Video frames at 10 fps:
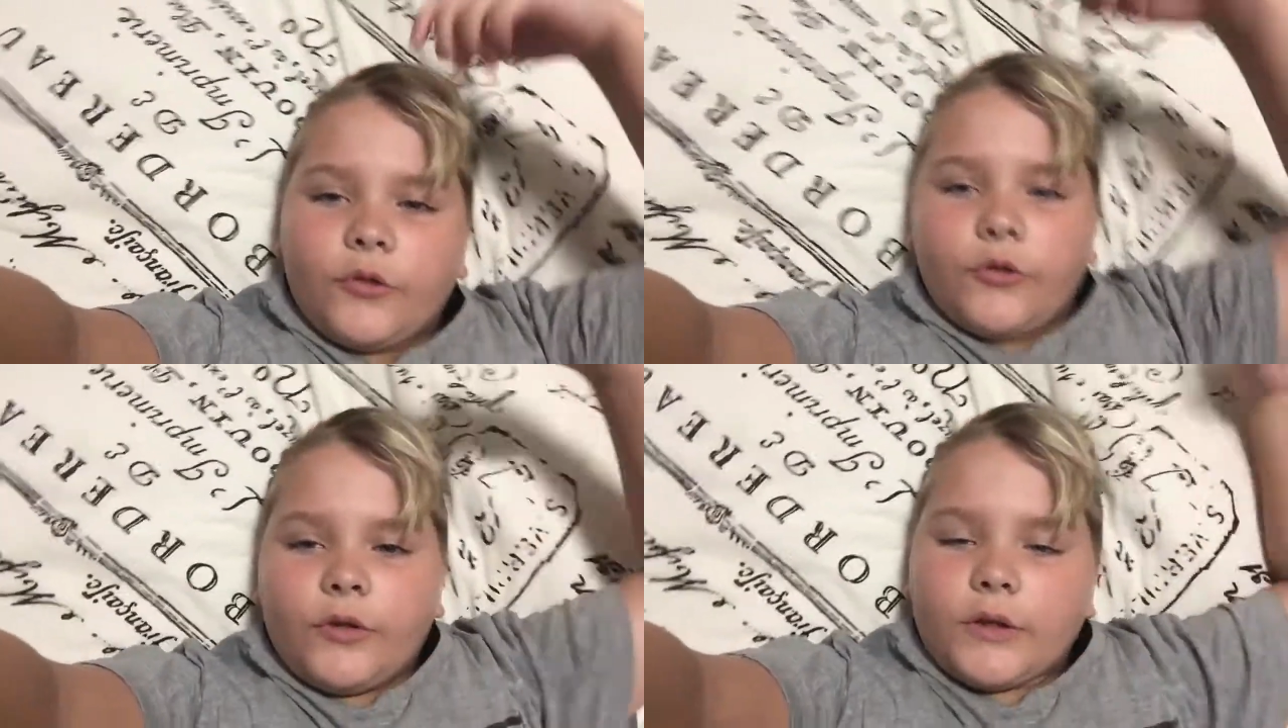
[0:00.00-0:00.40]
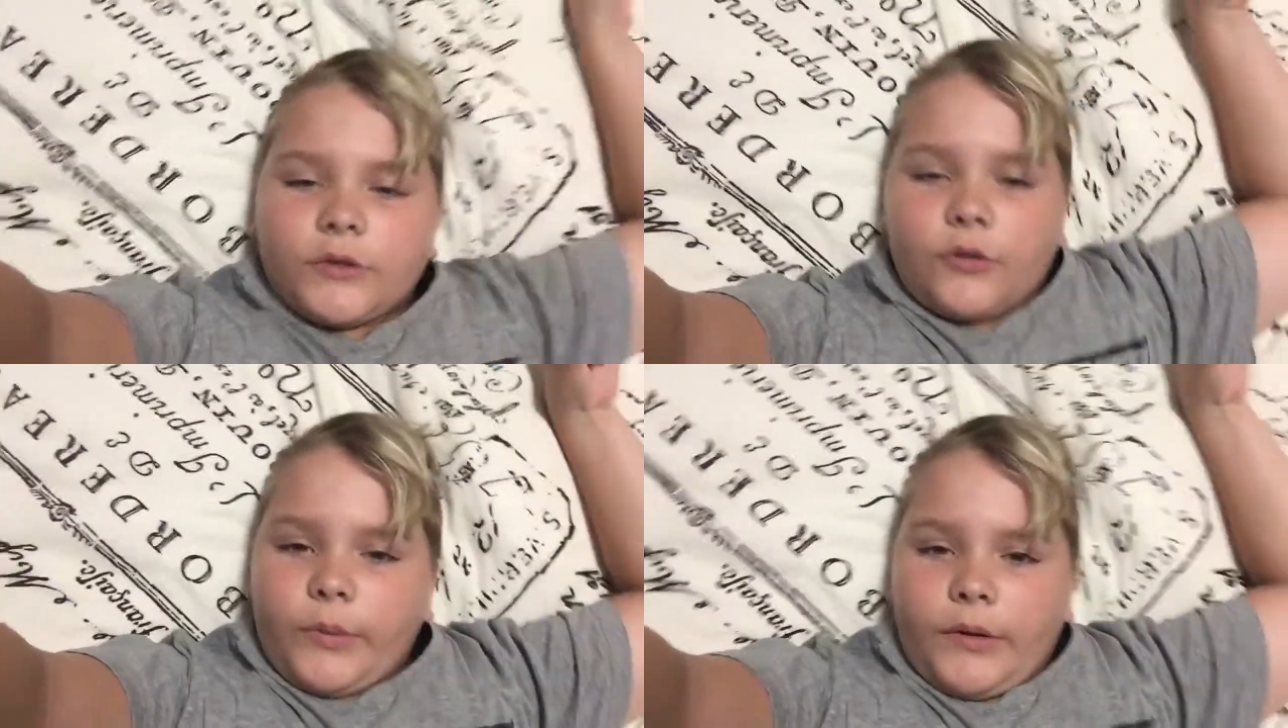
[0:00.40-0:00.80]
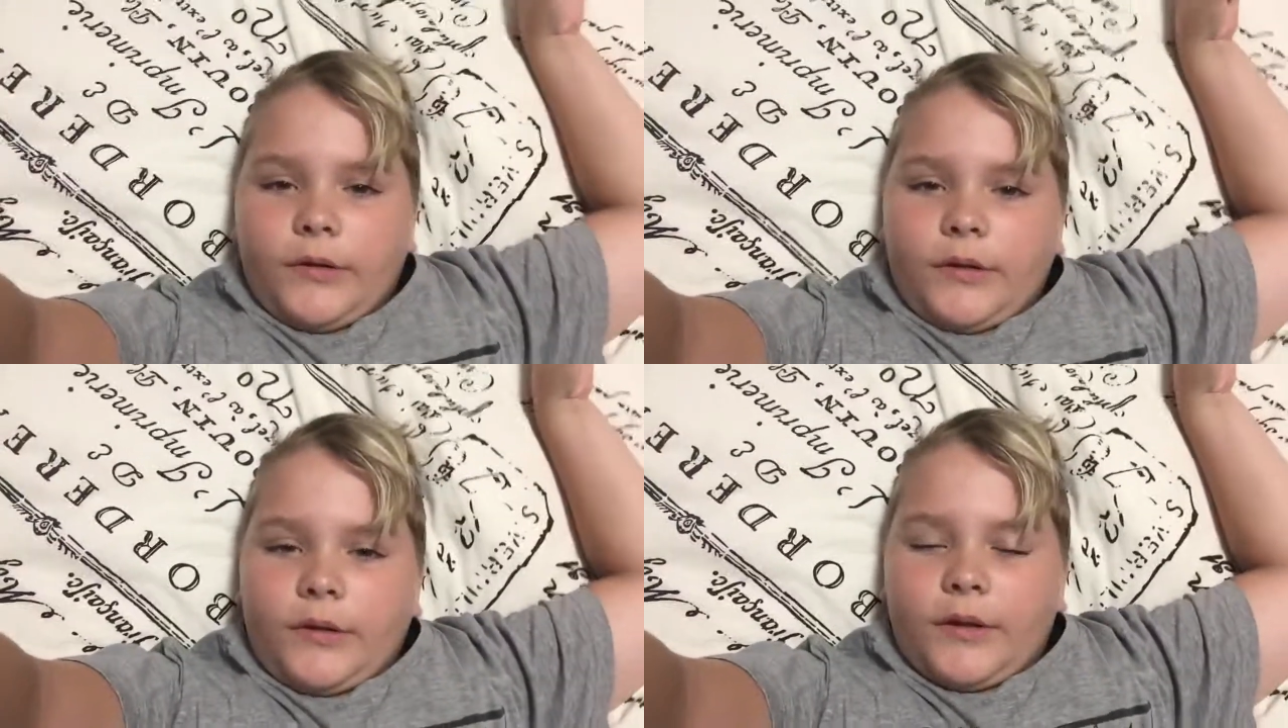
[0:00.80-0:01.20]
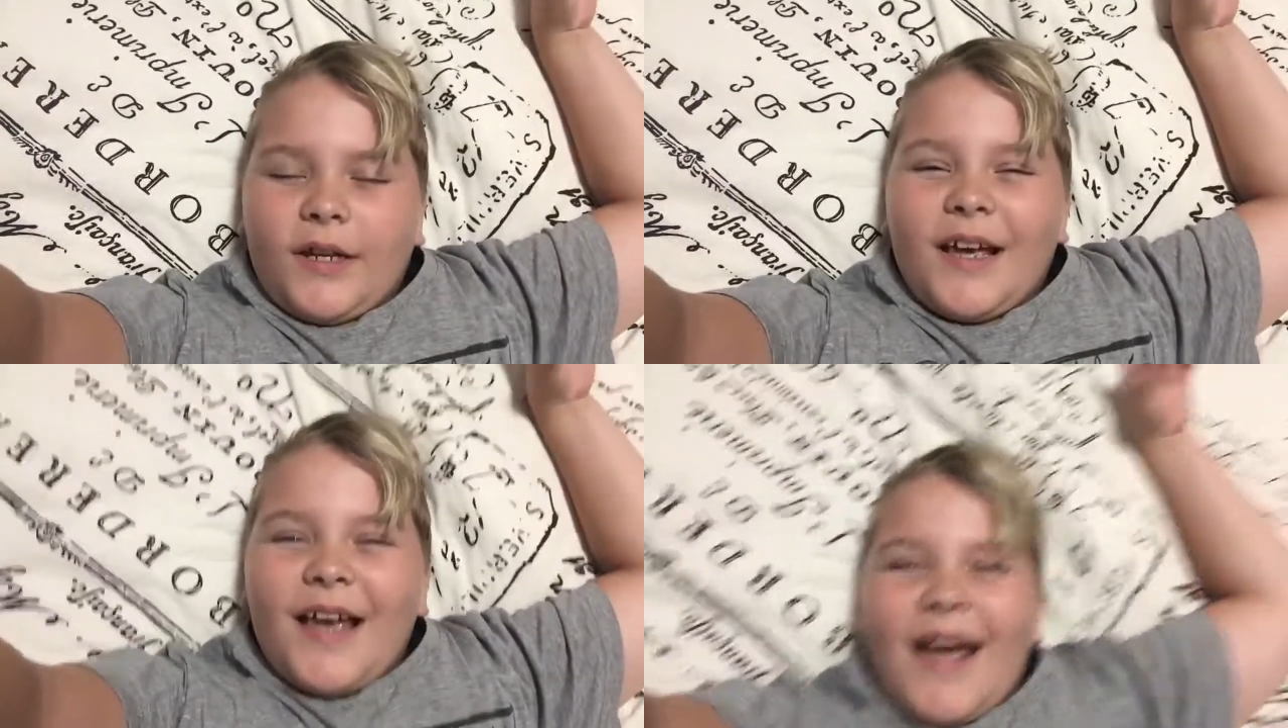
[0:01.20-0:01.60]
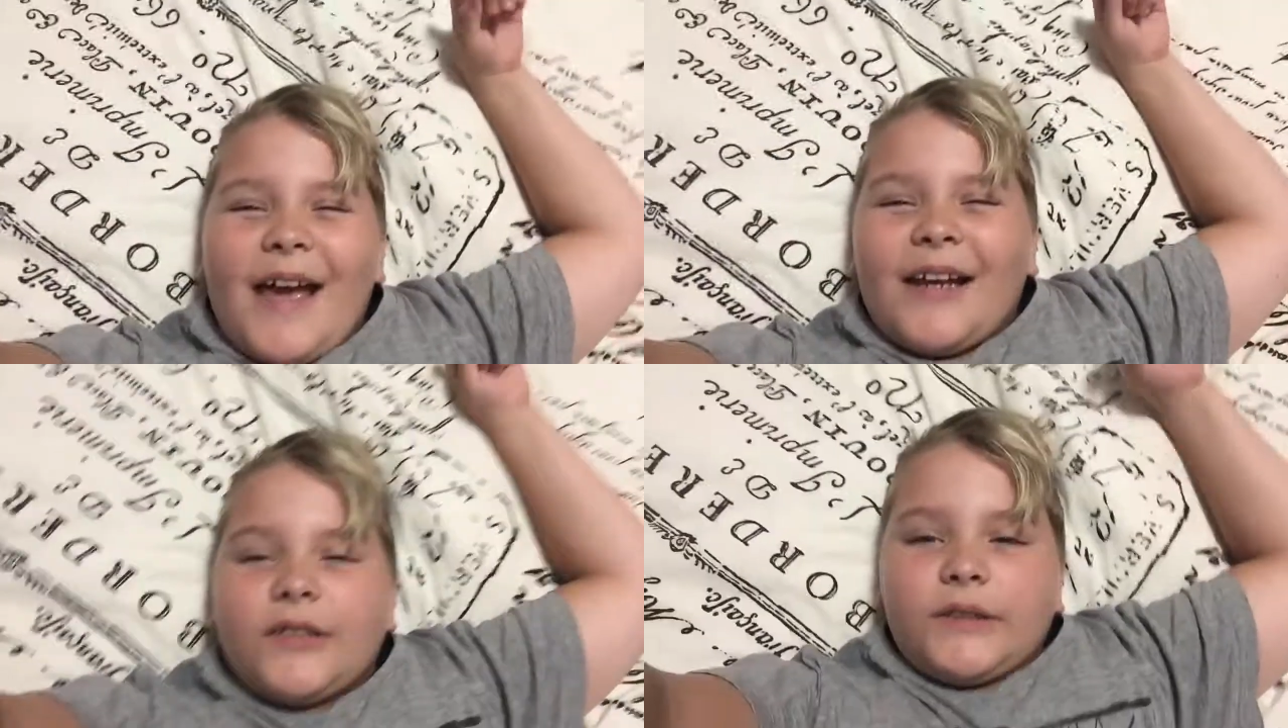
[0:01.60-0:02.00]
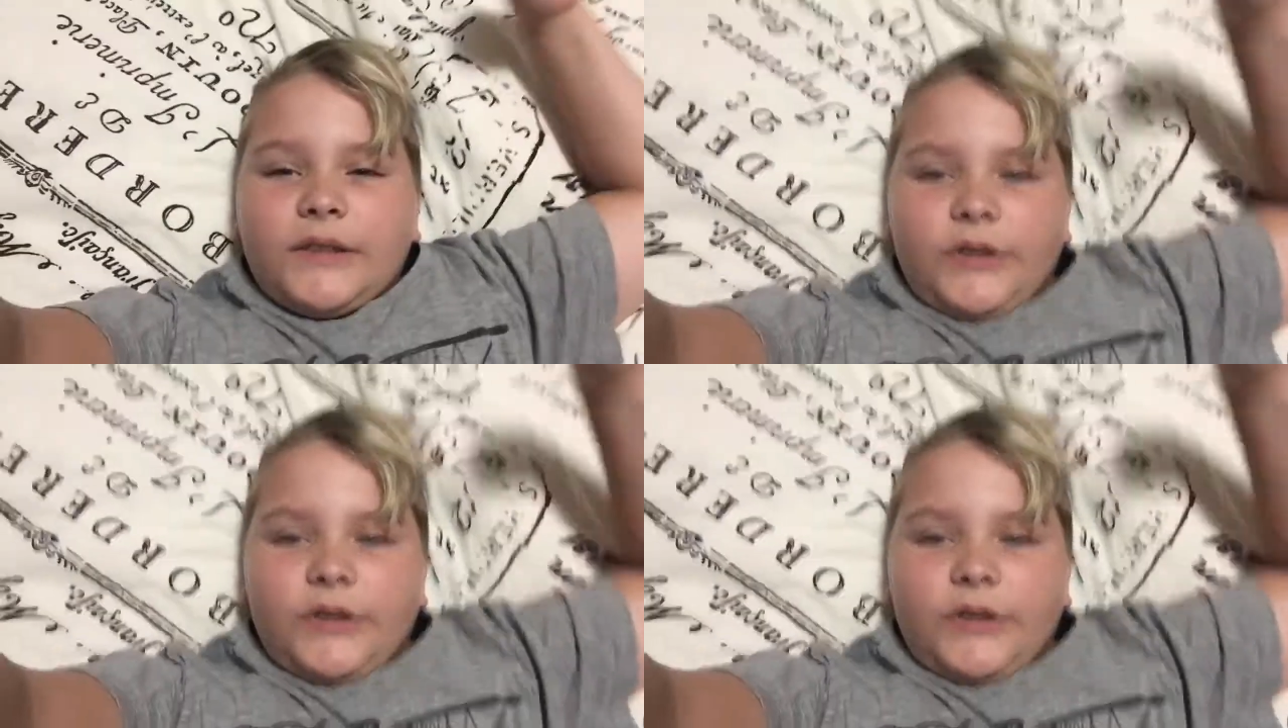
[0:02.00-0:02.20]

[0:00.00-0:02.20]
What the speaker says: you guys are amazing. And I'll see